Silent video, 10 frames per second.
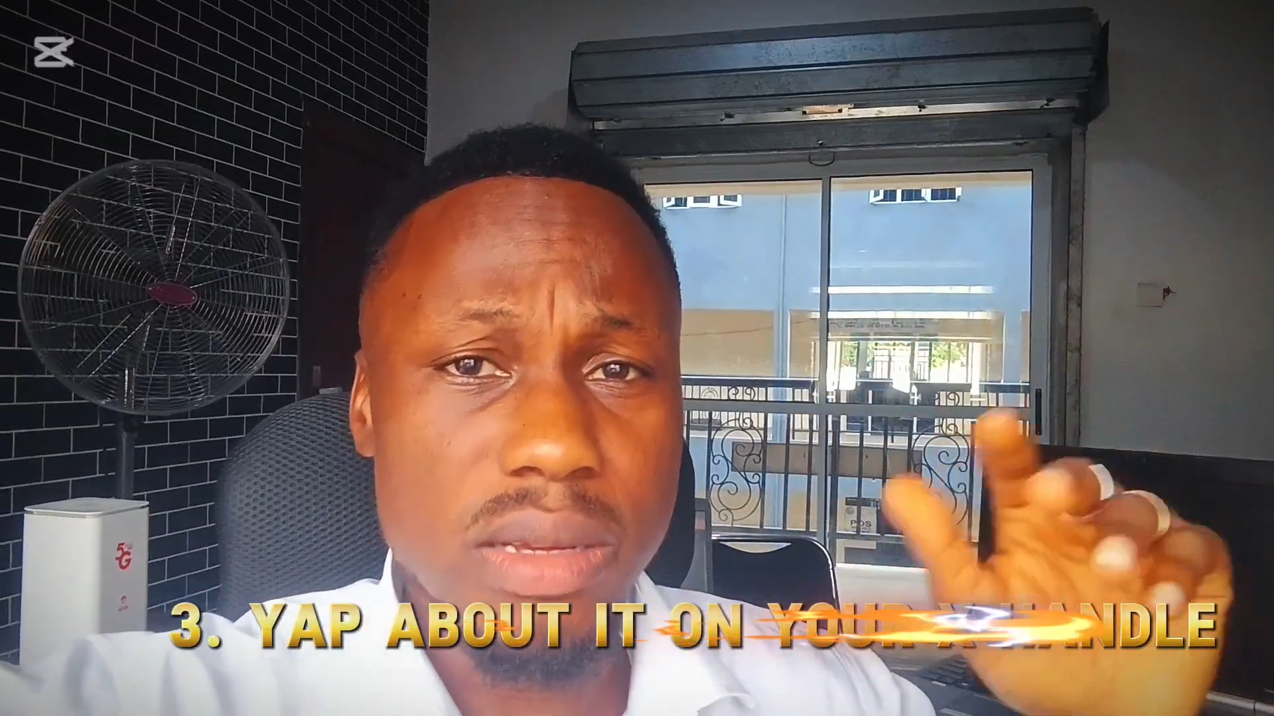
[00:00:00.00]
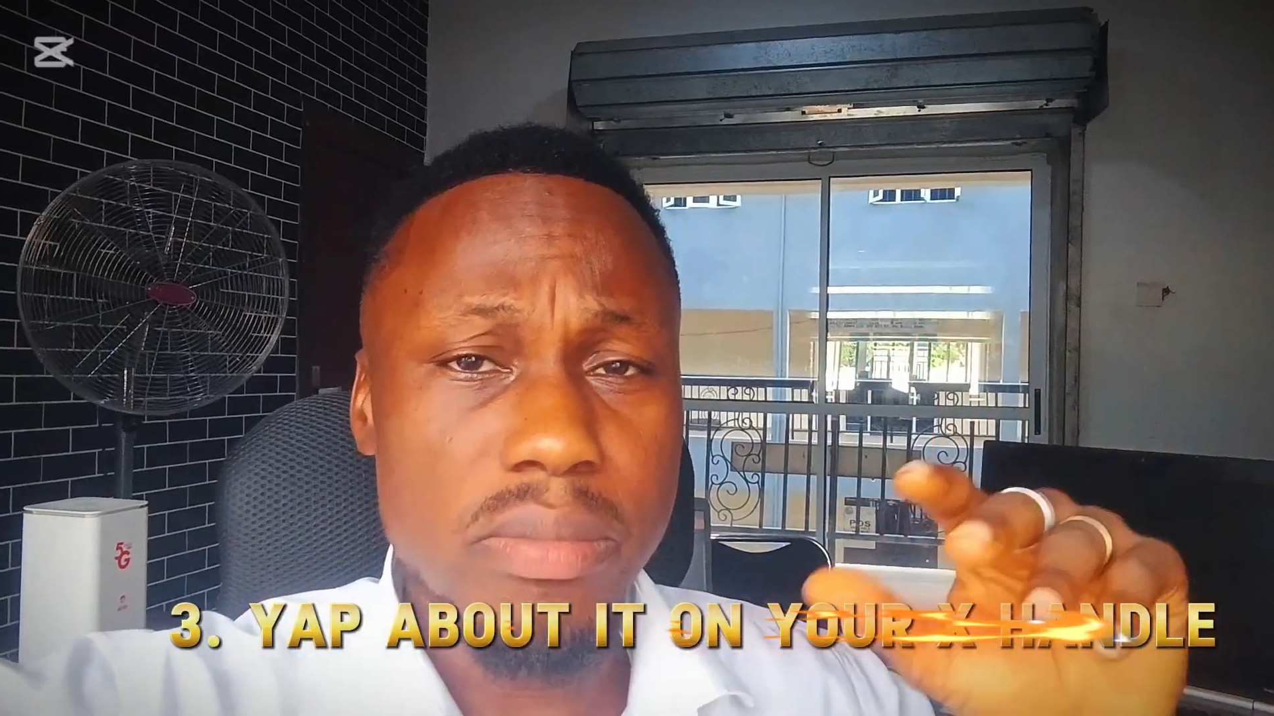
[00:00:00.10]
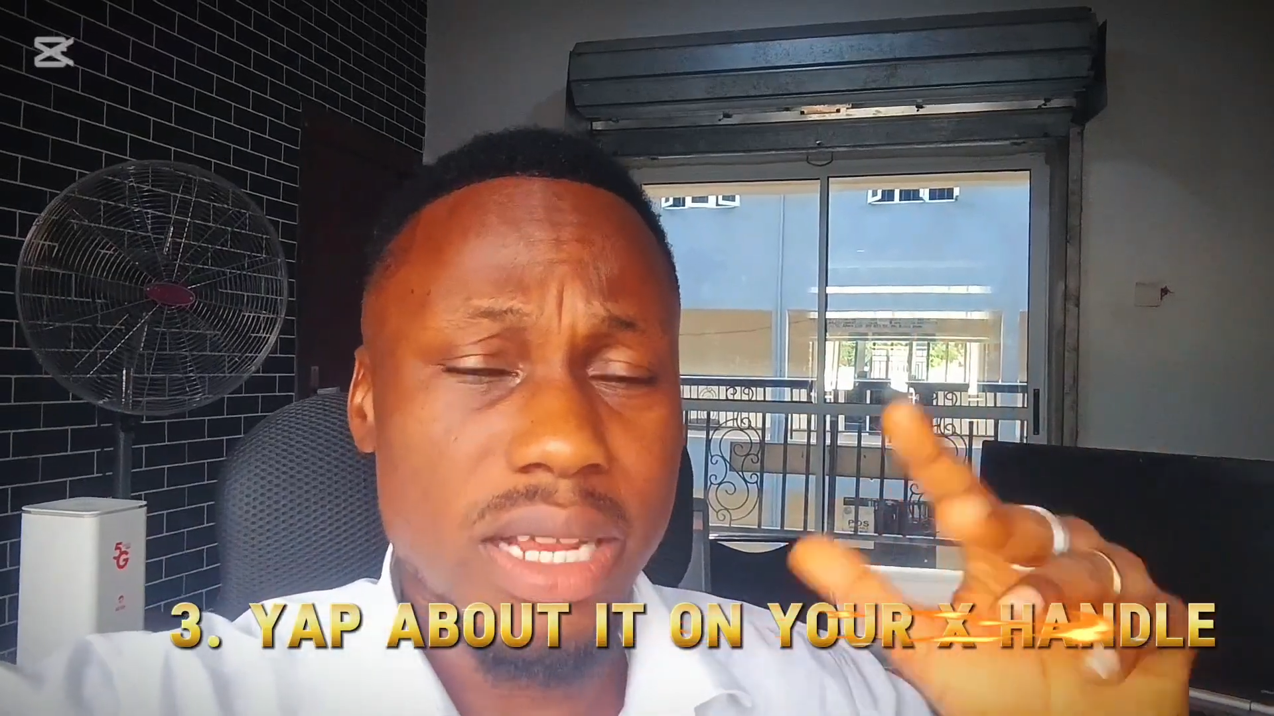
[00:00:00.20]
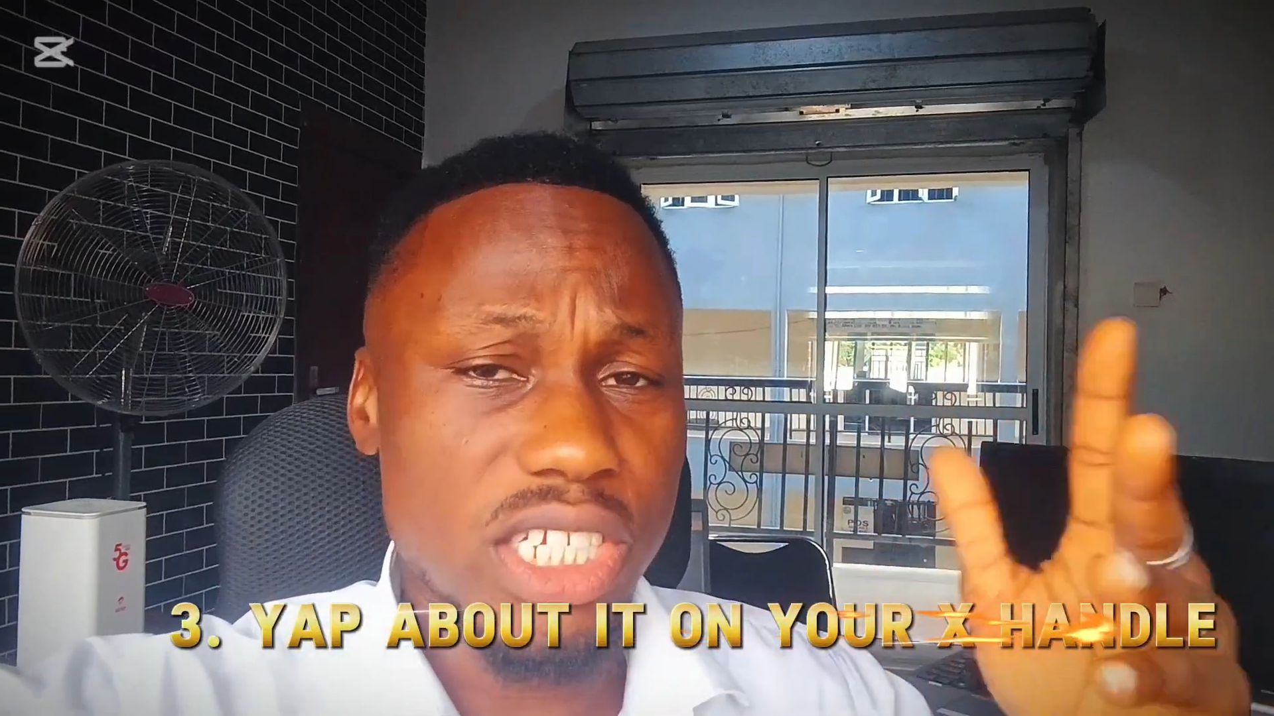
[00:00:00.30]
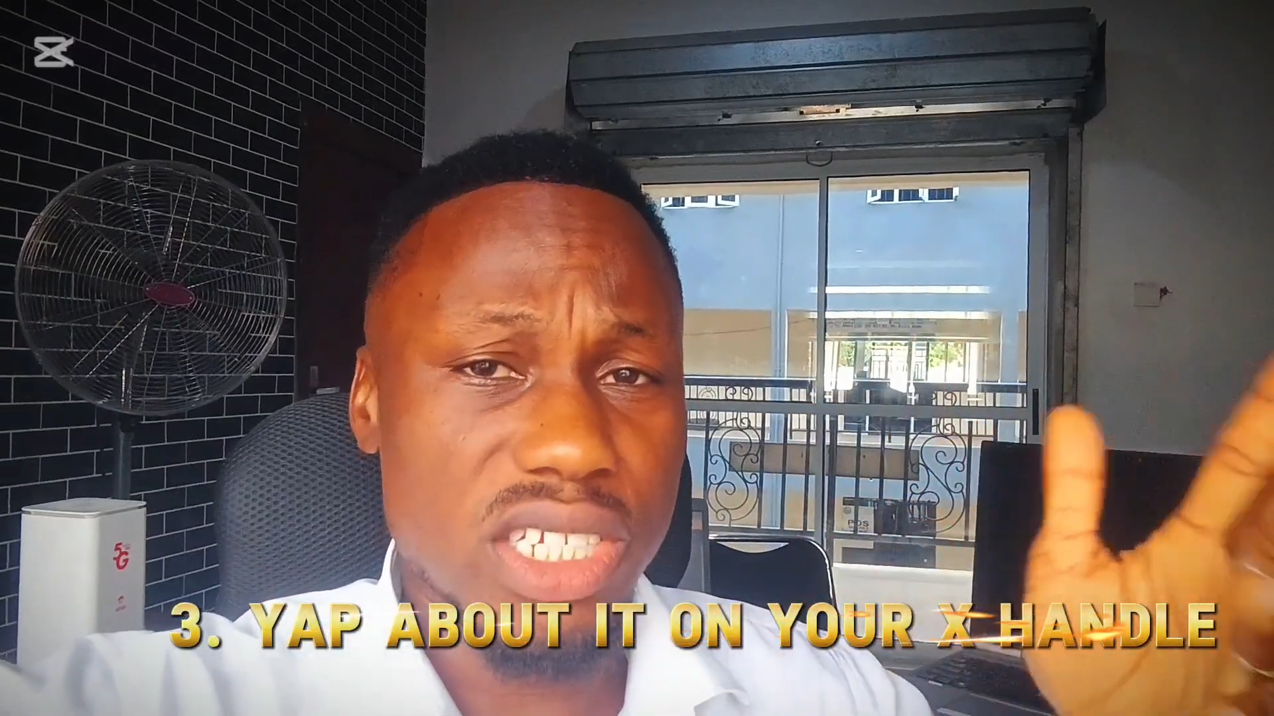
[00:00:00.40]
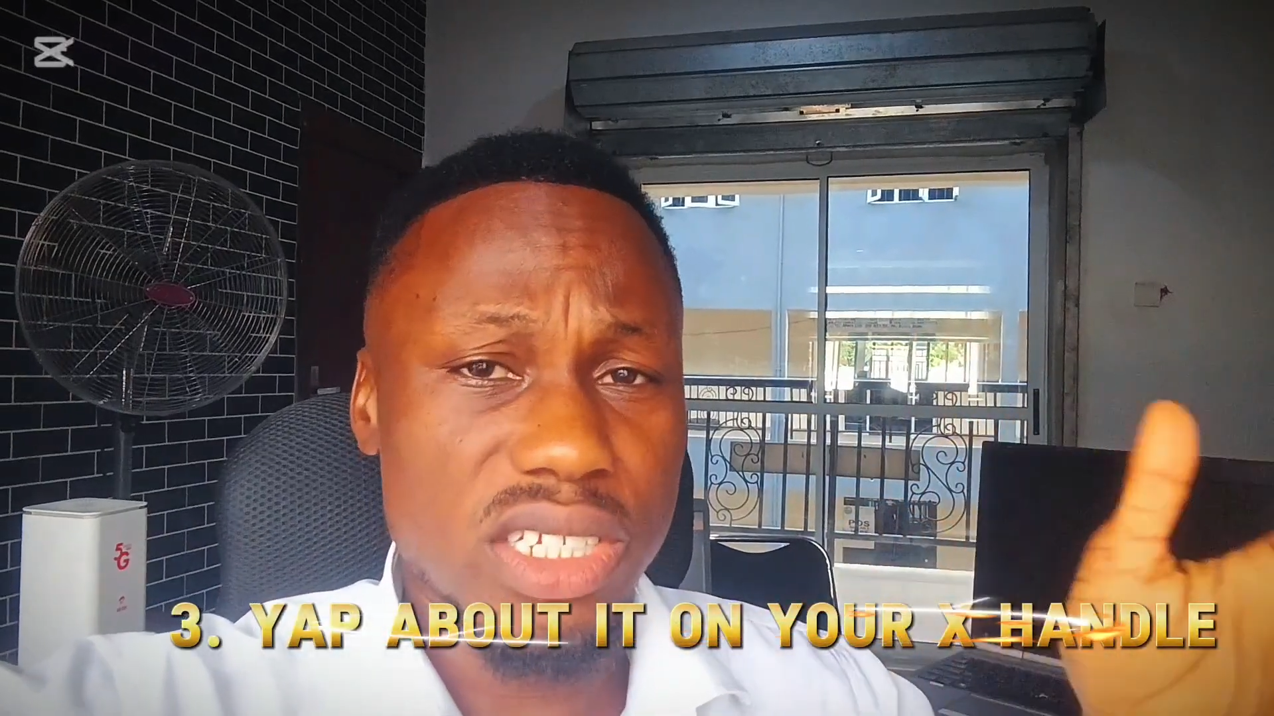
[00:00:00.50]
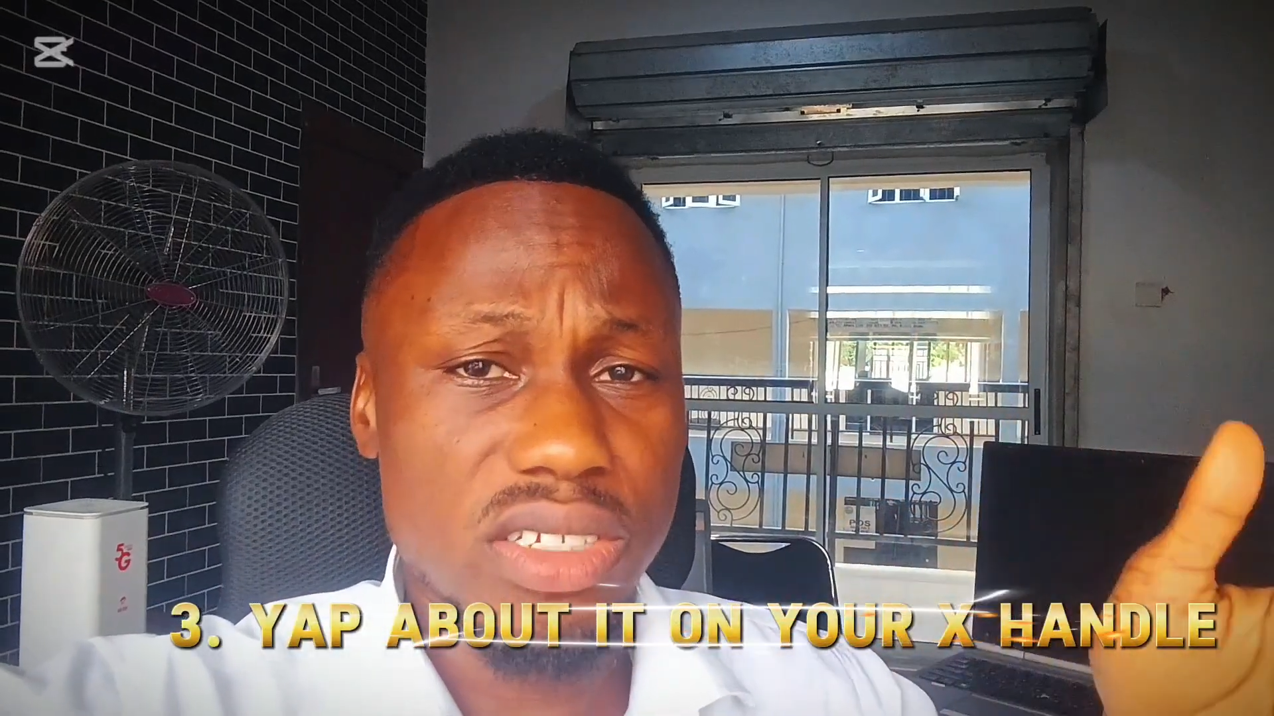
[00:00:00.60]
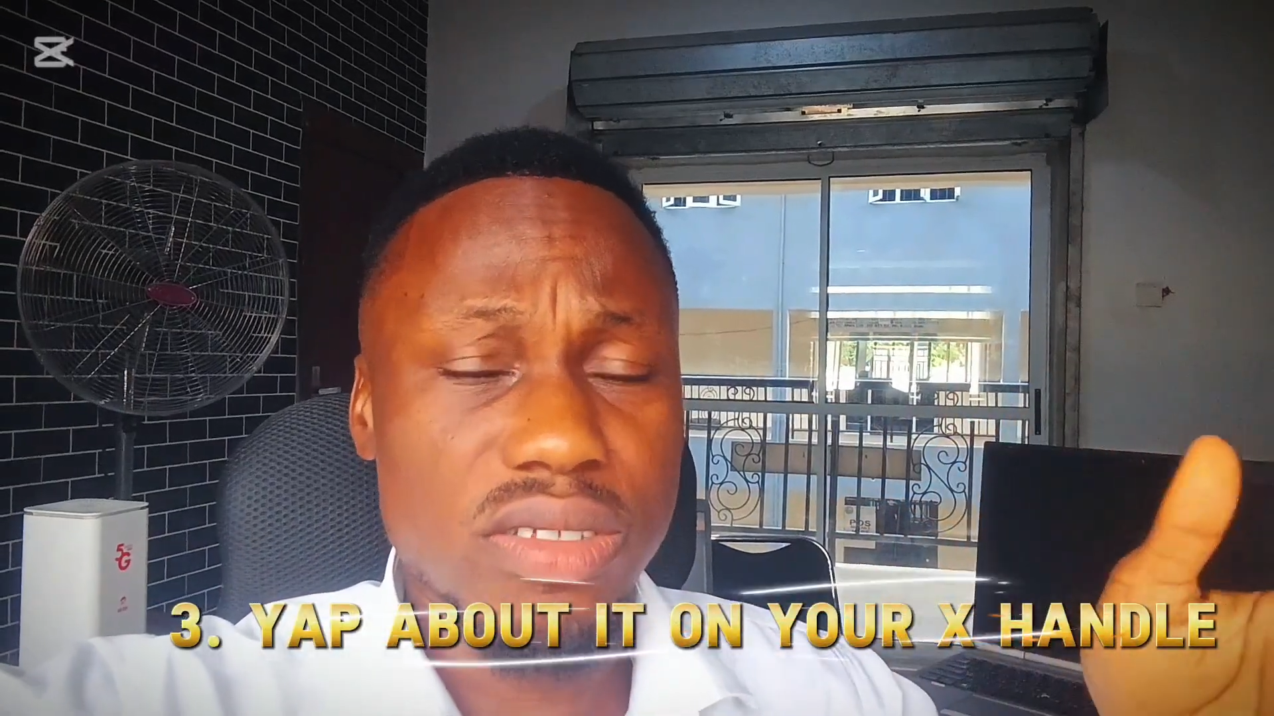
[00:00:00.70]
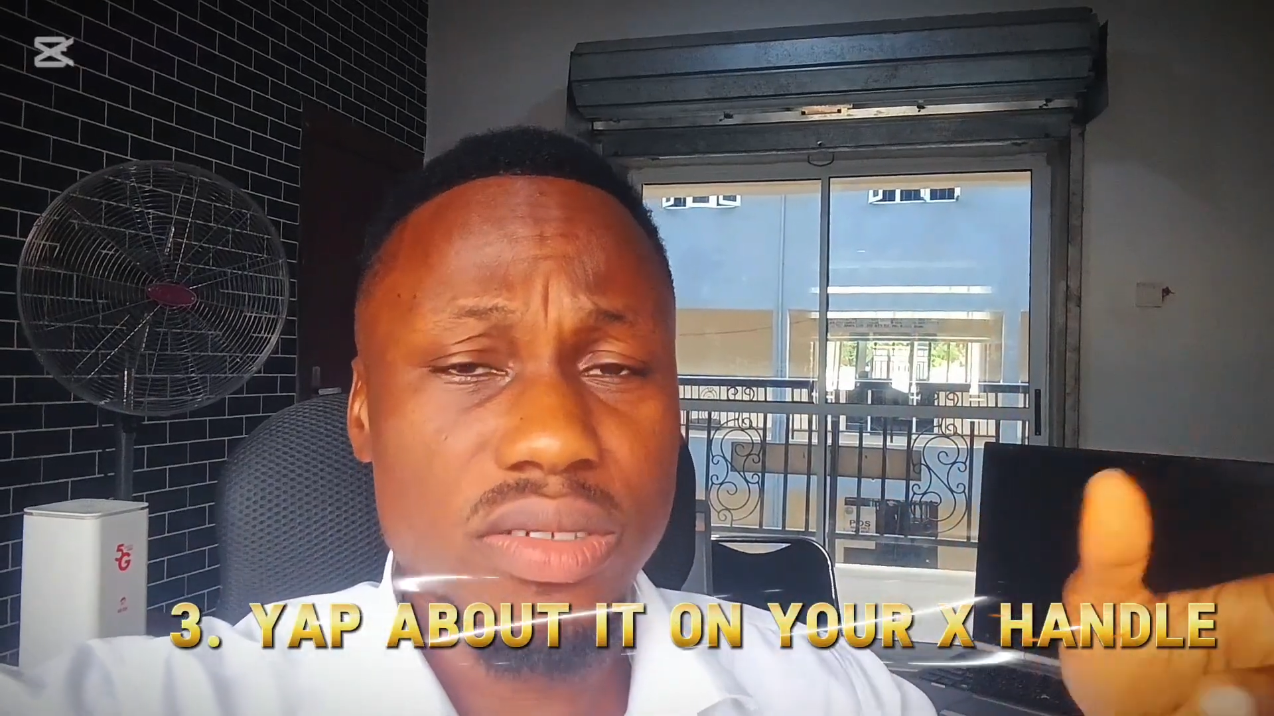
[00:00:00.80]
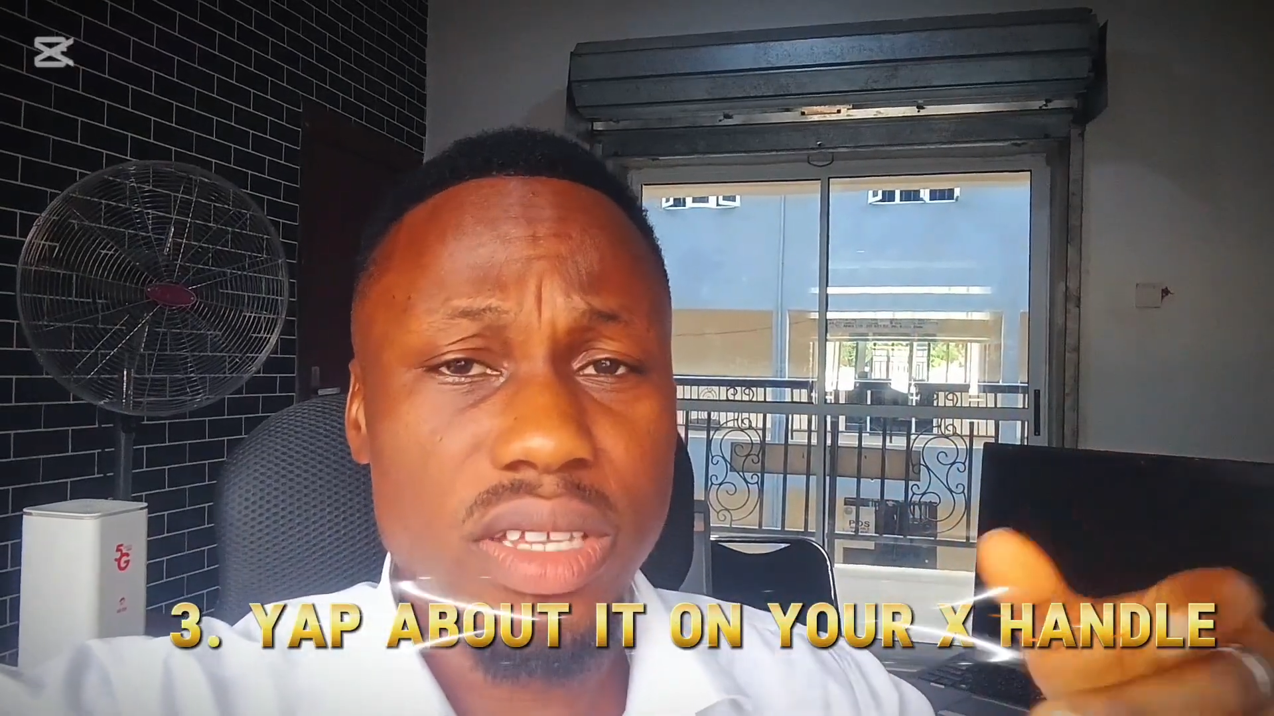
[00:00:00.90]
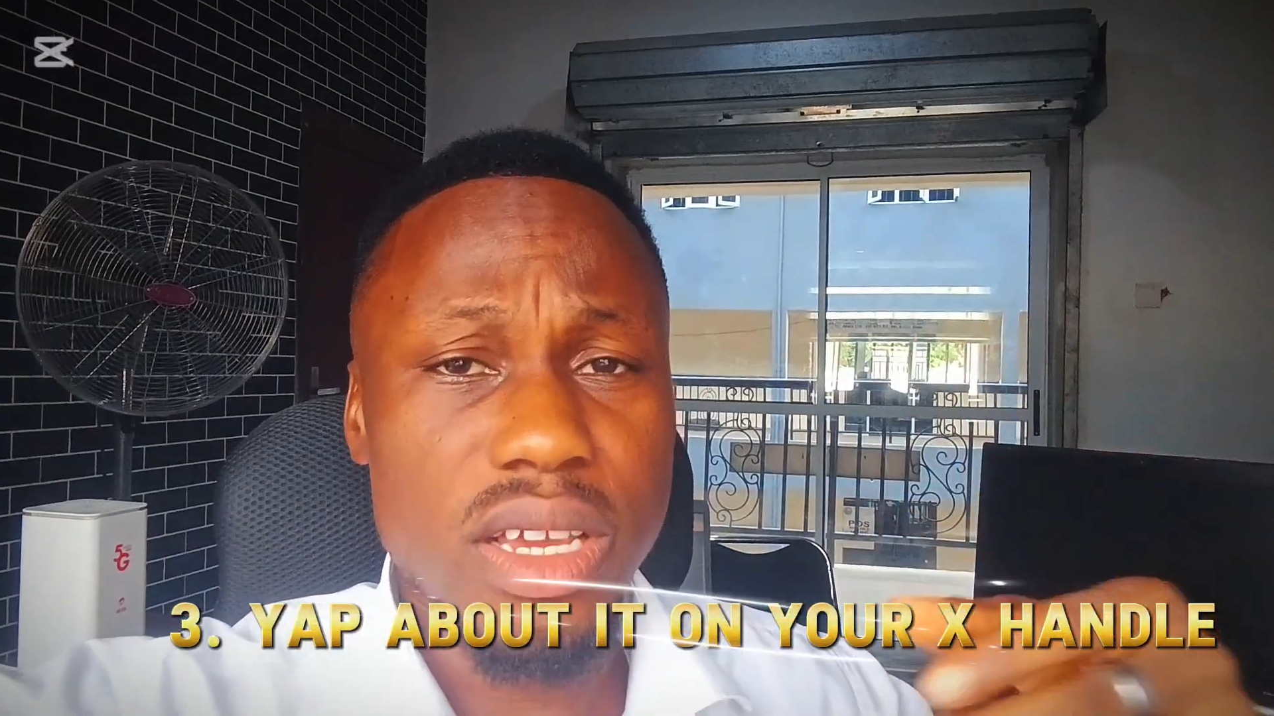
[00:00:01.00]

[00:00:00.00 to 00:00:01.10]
the Magic Newton